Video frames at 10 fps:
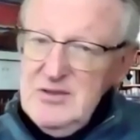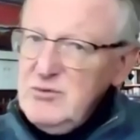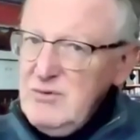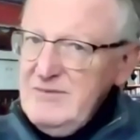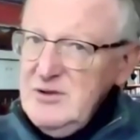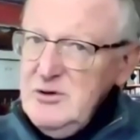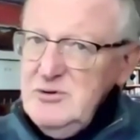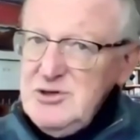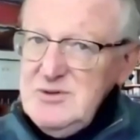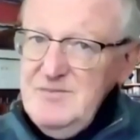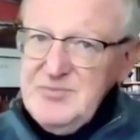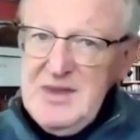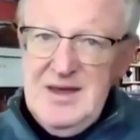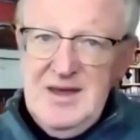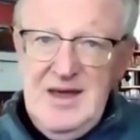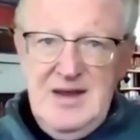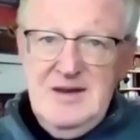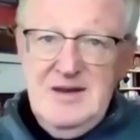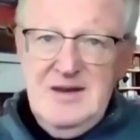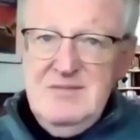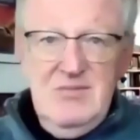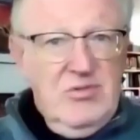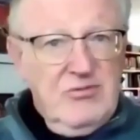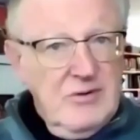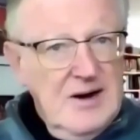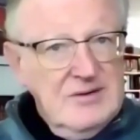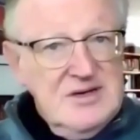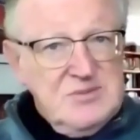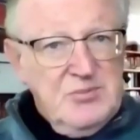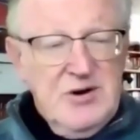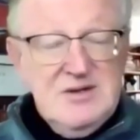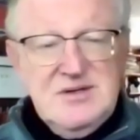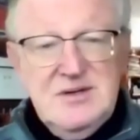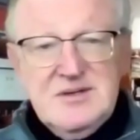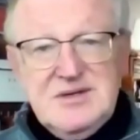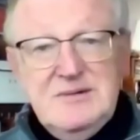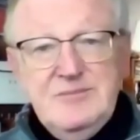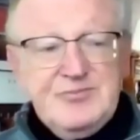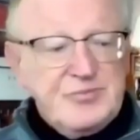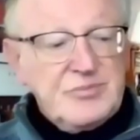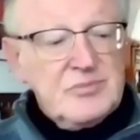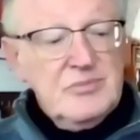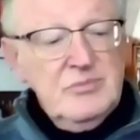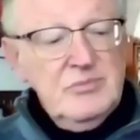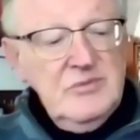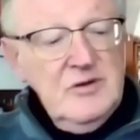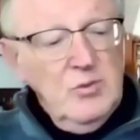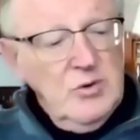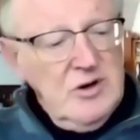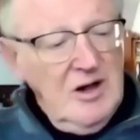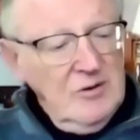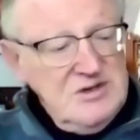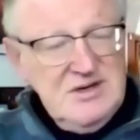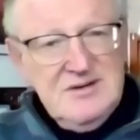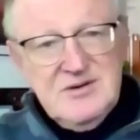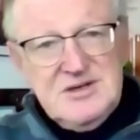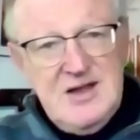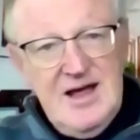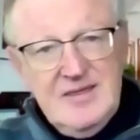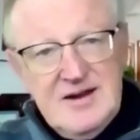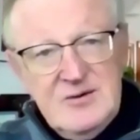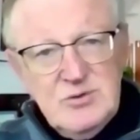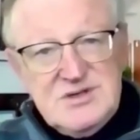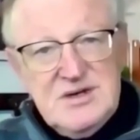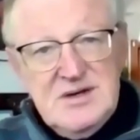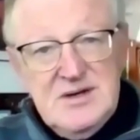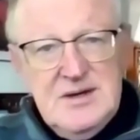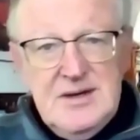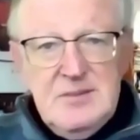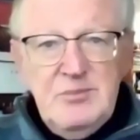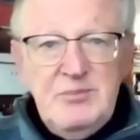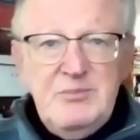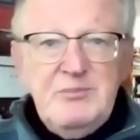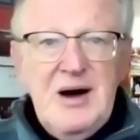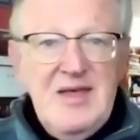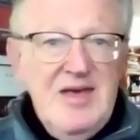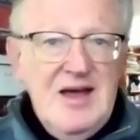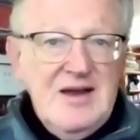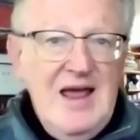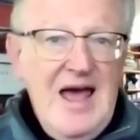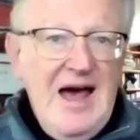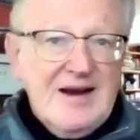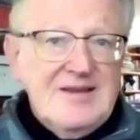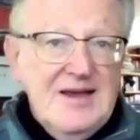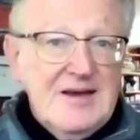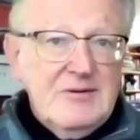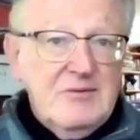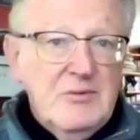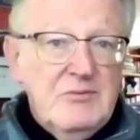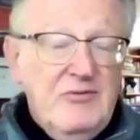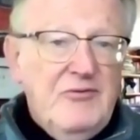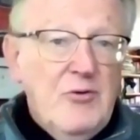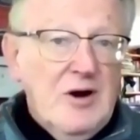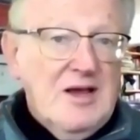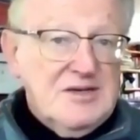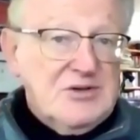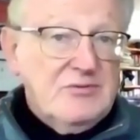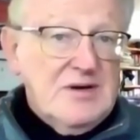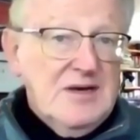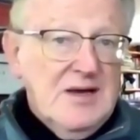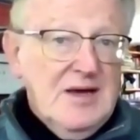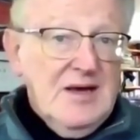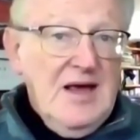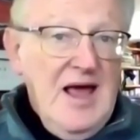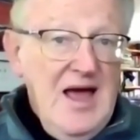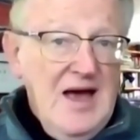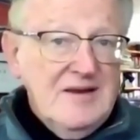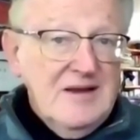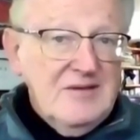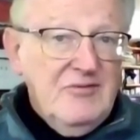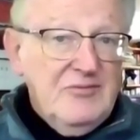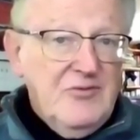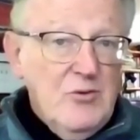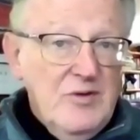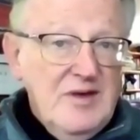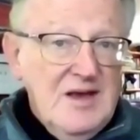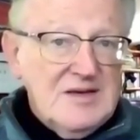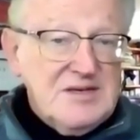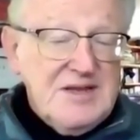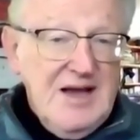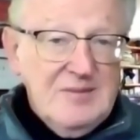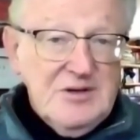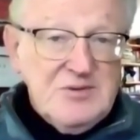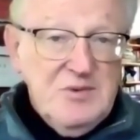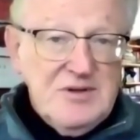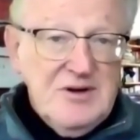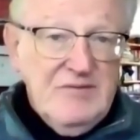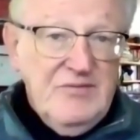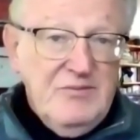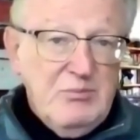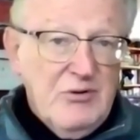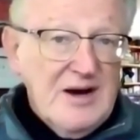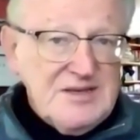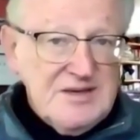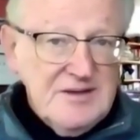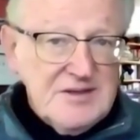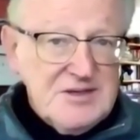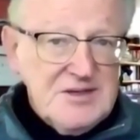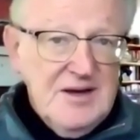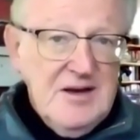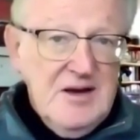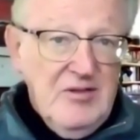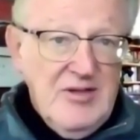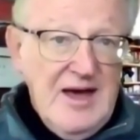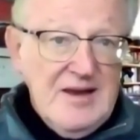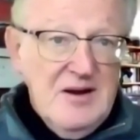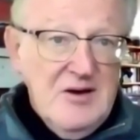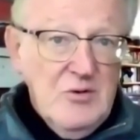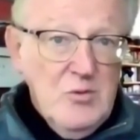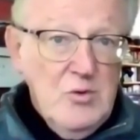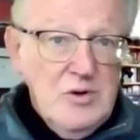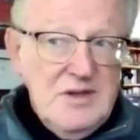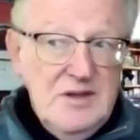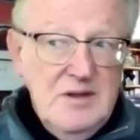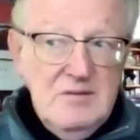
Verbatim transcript: the revolution and throughout his presidency, would always understand that he was by then acting for history and for the establishment of precedents that would